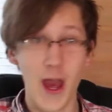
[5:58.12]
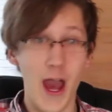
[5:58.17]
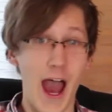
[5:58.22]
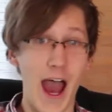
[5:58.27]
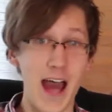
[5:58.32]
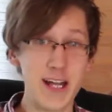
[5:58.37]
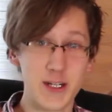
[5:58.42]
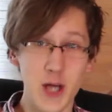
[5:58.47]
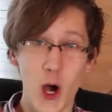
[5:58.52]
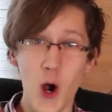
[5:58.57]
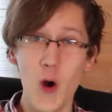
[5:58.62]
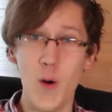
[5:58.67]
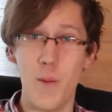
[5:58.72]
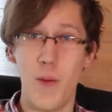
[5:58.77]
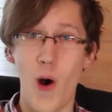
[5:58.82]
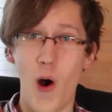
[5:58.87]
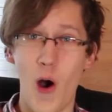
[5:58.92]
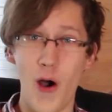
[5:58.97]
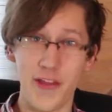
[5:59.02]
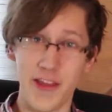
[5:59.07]
And oh
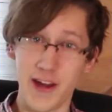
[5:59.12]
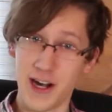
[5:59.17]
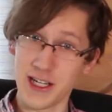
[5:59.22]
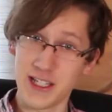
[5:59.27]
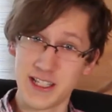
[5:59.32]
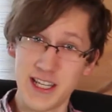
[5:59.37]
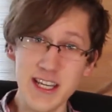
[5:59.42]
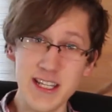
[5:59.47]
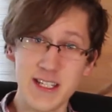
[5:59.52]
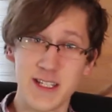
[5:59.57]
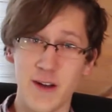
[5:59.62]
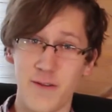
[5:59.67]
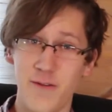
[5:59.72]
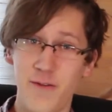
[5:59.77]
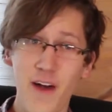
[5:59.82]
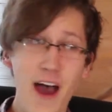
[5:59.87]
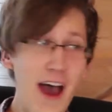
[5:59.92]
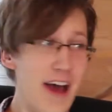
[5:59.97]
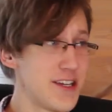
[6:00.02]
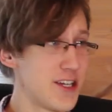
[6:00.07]
boy, there exists a
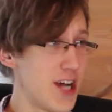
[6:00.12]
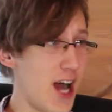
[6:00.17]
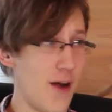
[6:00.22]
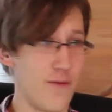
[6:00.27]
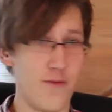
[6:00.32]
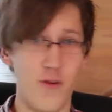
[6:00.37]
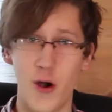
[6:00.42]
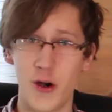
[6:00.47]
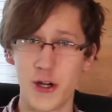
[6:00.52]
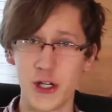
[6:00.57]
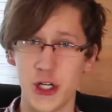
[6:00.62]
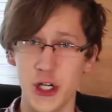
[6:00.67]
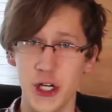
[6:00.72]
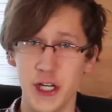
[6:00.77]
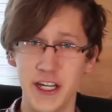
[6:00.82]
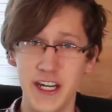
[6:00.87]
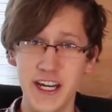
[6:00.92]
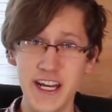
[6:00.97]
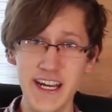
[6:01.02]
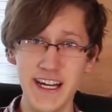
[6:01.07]
fan-dub
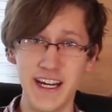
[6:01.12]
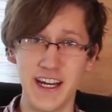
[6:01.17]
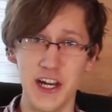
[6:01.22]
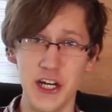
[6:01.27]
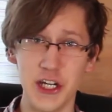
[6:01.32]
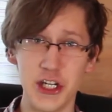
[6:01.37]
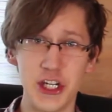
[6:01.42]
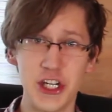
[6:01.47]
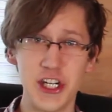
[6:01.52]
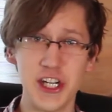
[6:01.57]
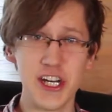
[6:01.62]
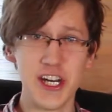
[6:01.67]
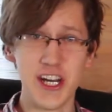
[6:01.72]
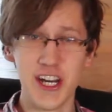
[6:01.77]
version in English.